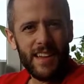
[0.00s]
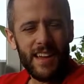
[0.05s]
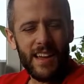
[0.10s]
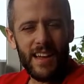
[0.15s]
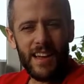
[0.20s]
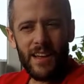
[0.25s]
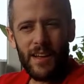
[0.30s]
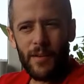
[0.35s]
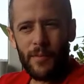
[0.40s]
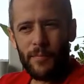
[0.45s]

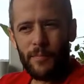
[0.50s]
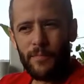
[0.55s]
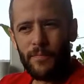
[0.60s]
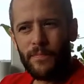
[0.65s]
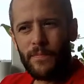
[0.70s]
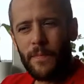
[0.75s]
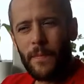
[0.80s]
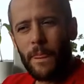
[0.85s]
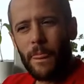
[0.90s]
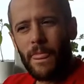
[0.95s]

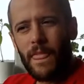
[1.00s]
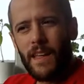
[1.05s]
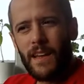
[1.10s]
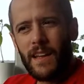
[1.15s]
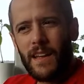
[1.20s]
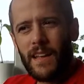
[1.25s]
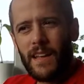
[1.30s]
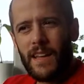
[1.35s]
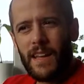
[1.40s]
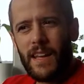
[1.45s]

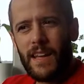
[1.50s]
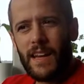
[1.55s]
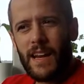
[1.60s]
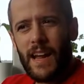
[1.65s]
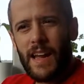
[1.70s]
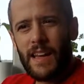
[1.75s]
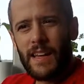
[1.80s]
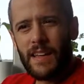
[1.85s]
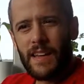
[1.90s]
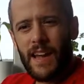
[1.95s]
And
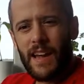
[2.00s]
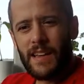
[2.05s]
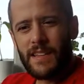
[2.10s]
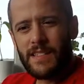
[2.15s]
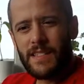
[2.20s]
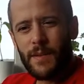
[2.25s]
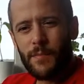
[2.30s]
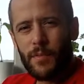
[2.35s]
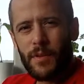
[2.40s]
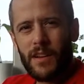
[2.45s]

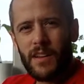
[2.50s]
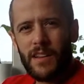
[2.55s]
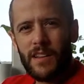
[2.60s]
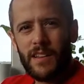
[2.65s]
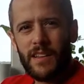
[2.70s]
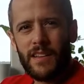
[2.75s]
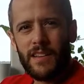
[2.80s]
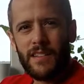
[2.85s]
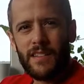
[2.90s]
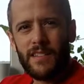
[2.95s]
I
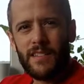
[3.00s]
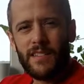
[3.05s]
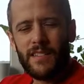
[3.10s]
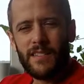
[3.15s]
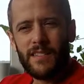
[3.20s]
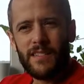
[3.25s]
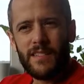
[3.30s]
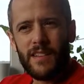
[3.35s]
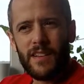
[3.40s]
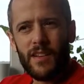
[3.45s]
typically
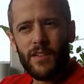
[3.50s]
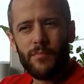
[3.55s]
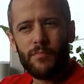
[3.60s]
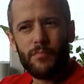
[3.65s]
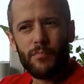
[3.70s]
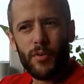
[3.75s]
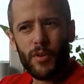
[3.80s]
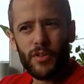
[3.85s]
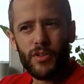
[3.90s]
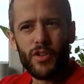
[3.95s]

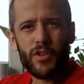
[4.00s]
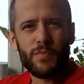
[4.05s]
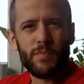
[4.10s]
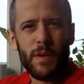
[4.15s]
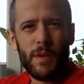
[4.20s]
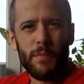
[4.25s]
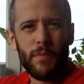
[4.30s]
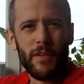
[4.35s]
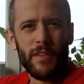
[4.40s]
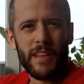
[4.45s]
put those
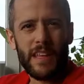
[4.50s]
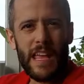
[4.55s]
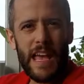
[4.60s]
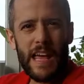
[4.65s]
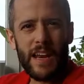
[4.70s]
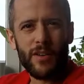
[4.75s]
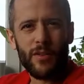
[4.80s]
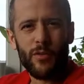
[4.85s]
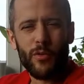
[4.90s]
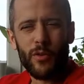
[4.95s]
people in the
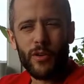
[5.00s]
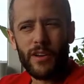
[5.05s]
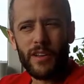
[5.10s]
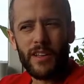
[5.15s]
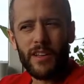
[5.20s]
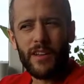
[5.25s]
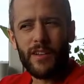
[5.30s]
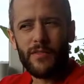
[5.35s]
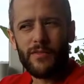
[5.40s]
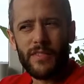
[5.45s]

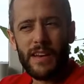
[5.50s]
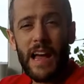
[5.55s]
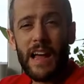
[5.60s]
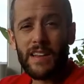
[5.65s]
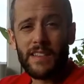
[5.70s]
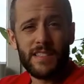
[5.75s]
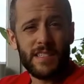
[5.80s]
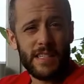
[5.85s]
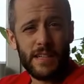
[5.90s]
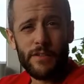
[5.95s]
category of
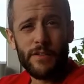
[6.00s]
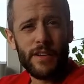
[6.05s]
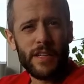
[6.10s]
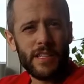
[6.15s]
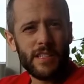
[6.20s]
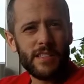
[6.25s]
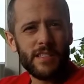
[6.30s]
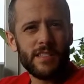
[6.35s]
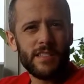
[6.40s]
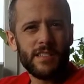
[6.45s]
not
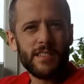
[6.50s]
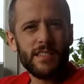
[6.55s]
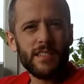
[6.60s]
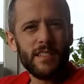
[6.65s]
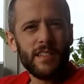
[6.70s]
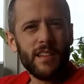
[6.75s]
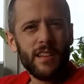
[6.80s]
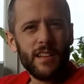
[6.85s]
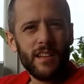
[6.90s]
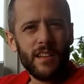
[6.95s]
serious
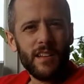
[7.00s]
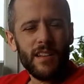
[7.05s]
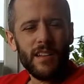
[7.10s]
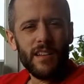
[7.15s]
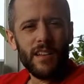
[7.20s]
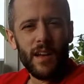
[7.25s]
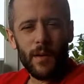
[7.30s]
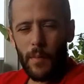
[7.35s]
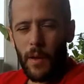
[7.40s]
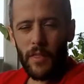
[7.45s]

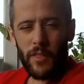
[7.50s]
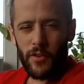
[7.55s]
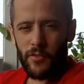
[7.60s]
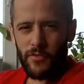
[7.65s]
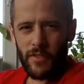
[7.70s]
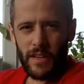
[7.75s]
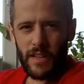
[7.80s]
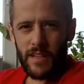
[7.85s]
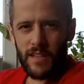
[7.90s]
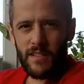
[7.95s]
about their
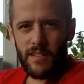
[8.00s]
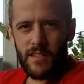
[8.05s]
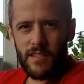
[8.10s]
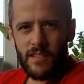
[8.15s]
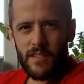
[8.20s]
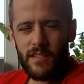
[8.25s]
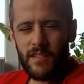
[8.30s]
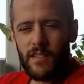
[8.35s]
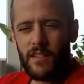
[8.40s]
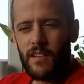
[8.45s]
fitness.